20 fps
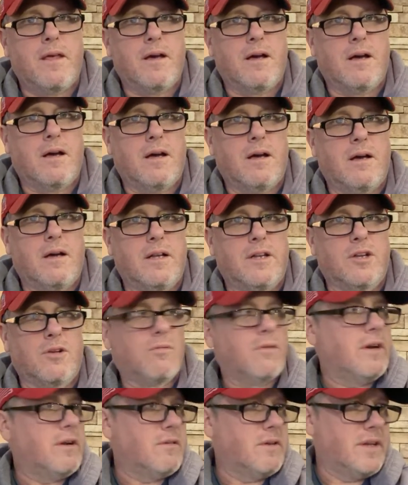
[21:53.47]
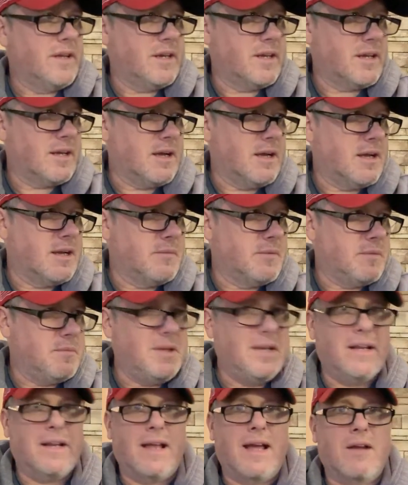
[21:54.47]
an agrarian economy,
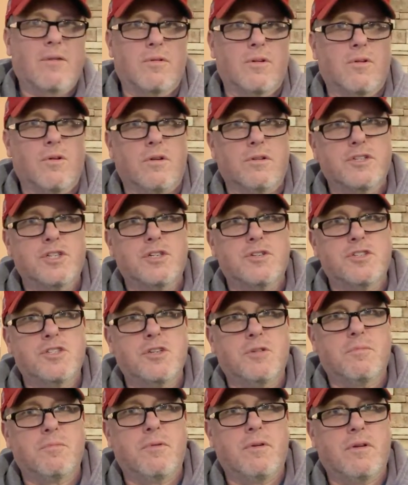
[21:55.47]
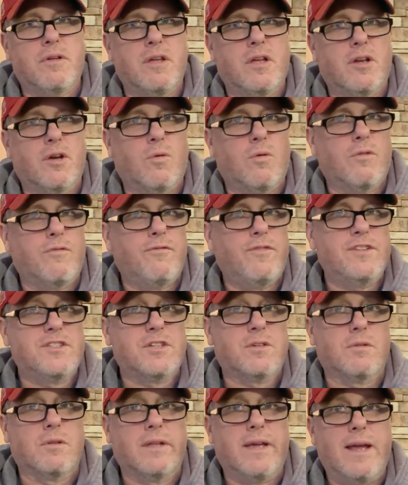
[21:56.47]
meaning agriculture, so, you know, or
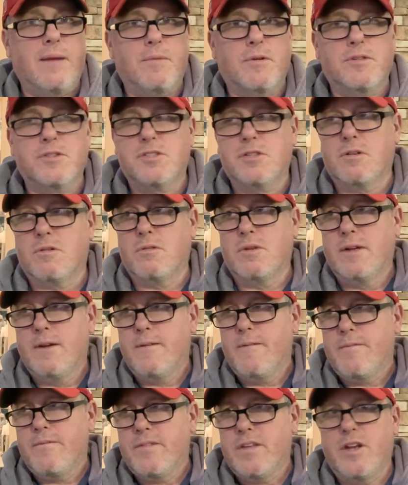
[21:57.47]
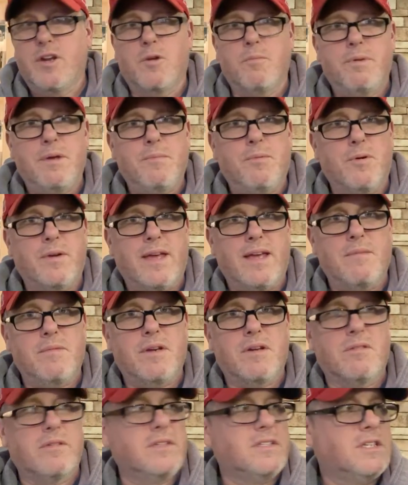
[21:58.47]
physical labor. So, you know, people came
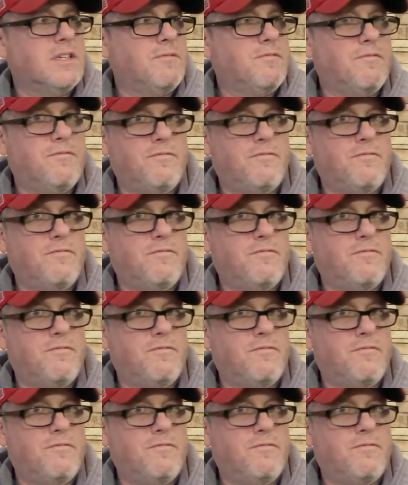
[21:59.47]
here and did